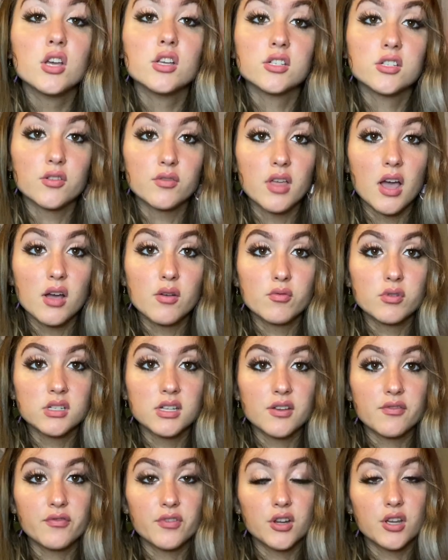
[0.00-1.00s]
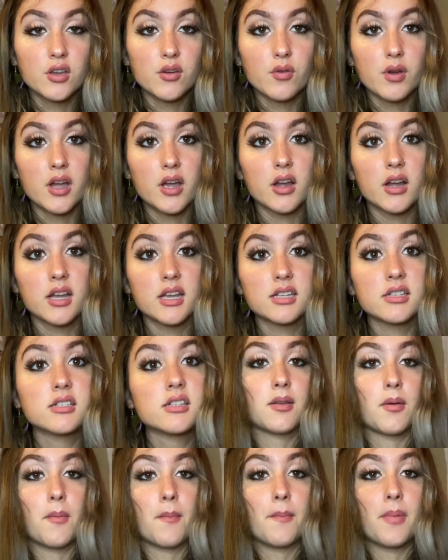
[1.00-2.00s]
So that was it for you, Aries.
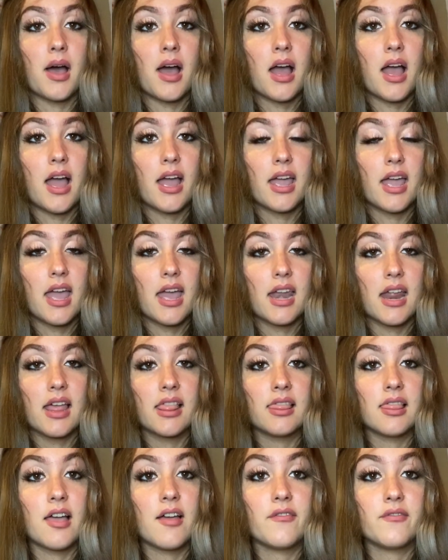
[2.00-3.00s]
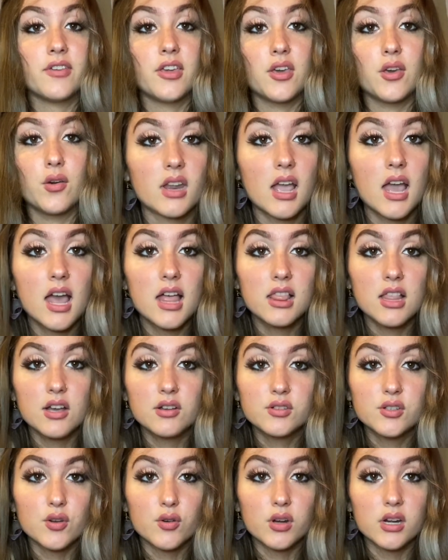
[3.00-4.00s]
Bye, and I love you. Hello,
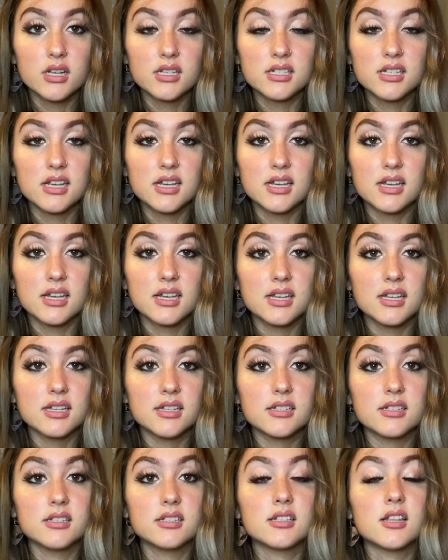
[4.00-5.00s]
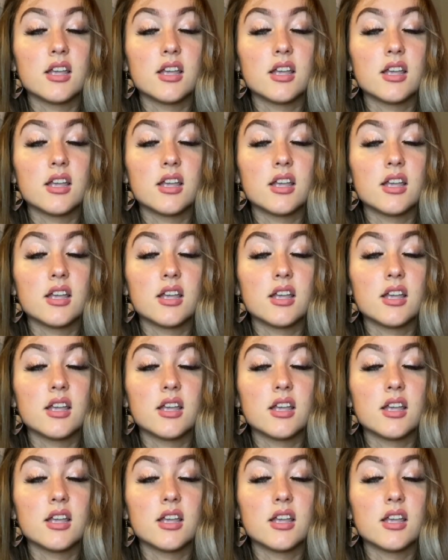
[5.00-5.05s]
Tauruses.